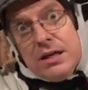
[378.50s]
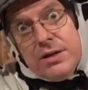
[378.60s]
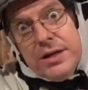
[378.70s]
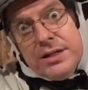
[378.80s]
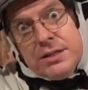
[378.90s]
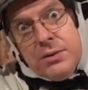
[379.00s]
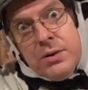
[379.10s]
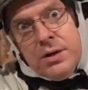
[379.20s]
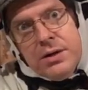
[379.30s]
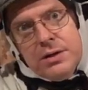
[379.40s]
Crazy
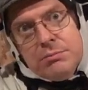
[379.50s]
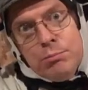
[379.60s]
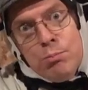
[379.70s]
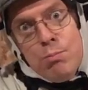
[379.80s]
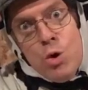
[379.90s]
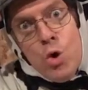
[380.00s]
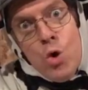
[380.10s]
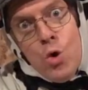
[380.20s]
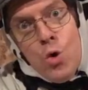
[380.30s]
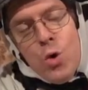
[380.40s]
world.
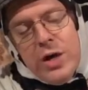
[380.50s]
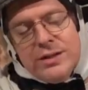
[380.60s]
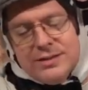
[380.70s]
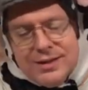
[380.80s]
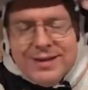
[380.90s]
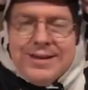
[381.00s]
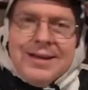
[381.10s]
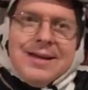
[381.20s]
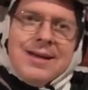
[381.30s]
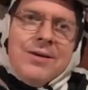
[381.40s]
Moo.
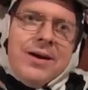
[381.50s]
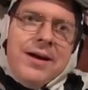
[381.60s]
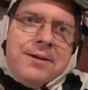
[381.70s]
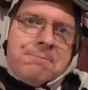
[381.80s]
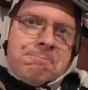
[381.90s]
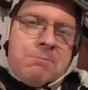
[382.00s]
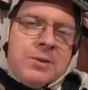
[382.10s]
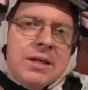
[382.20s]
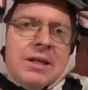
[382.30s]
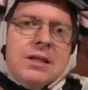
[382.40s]
Anyway,
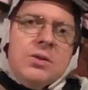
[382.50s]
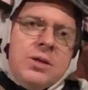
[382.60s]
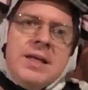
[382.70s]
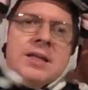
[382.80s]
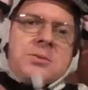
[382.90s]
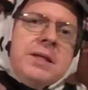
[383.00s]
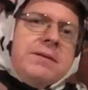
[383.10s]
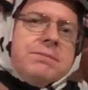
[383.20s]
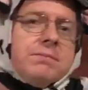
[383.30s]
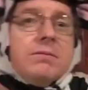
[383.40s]
tune in next week
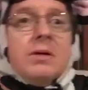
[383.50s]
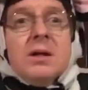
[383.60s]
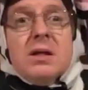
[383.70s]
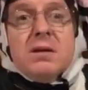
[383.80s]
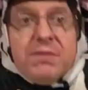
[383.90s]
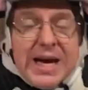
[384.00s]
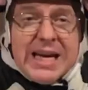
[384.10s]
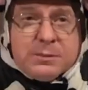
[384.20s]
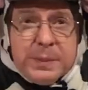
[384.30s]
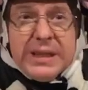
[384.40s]
for another
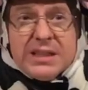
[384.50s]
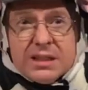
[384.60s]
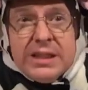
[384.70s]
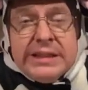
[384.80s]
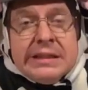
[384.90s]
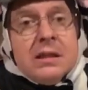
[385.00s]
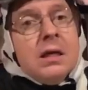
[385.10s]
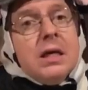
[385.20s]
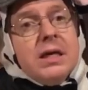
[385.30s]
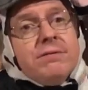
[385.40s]
fast-paced, exciting,
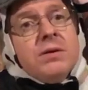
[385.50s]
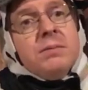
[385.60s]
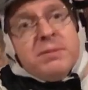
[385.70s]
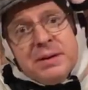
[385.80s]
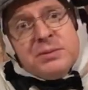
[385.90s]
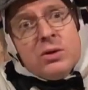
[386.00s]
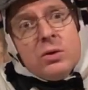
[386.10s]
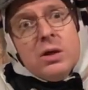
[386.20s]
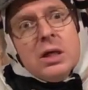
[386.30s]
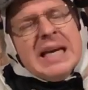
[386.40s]
informative
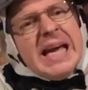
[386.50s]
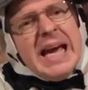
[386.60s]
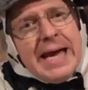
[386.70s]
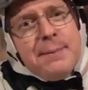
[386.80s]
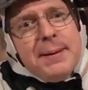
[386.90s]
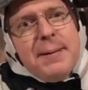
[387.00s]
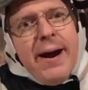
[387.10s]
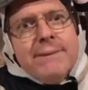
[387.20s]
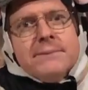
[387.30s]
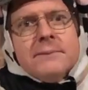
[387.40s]
episode. And remember,
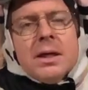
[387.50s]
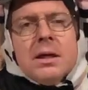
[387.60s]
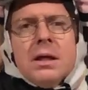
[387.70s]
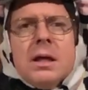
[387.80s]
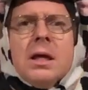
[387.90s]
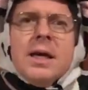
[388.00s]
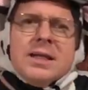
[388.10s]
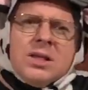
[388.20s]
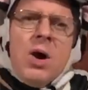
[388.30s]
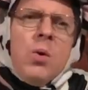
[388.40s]

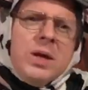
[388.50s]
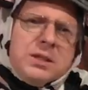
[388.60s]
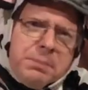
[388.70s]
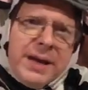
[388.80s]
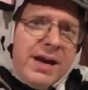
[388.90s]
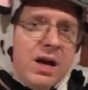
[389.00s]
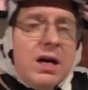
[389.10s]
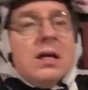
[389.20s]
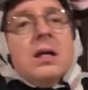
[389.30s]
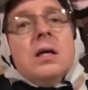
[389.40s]
it's always better
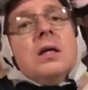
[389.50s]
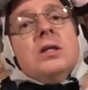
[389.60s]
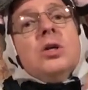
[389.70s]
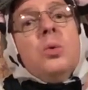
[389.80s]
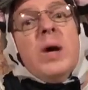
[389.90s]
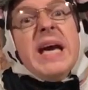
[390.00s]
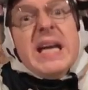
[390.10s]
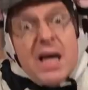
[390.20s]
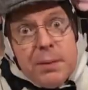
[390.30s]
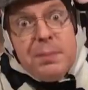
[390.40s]
to wake
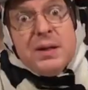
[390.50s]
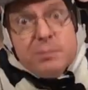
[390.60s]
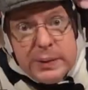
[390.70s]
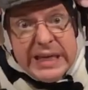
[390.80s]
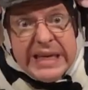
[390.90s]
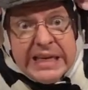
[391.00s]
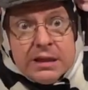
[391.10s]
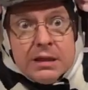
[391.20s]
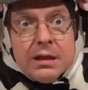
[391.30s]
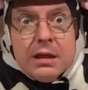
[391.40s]
up and pee
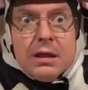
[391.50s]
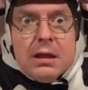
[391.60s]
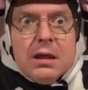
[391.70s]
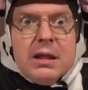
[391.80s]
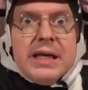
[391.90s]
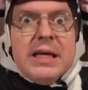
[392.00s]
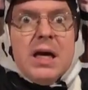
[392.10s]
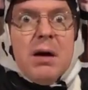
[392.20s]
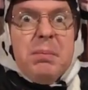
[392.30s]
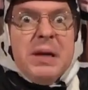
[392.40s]
than
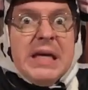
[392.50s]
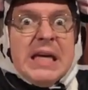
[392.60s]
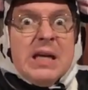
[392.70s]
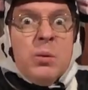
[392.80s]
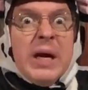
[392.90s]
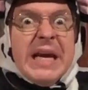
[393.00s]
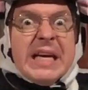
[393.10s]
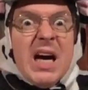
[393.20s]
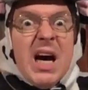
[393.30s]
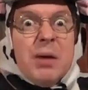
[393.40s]
to pee and wake
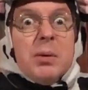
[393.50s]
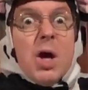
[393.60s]
up.